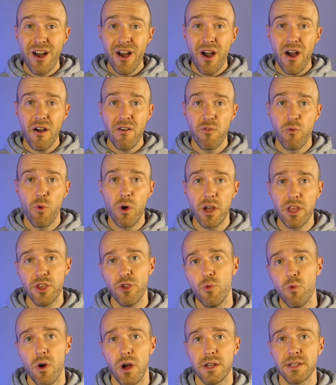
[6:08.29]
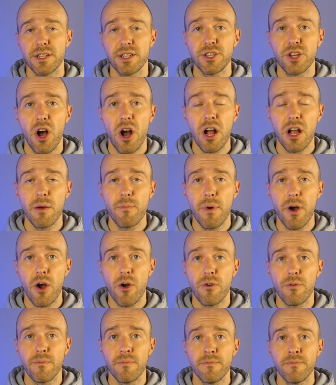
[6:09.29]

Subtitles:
of what you want to talk about.